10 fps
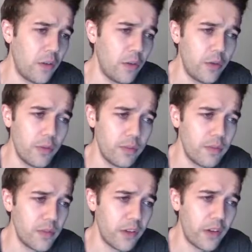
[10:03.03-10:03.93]
of,
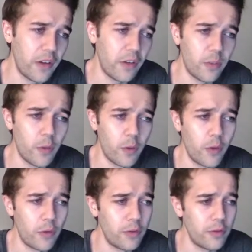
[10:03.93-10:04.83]
say, some sort
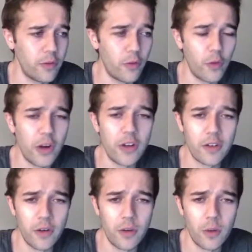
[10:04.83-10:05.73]
of freak
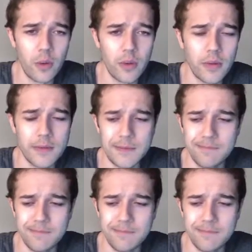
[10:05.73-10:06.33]
show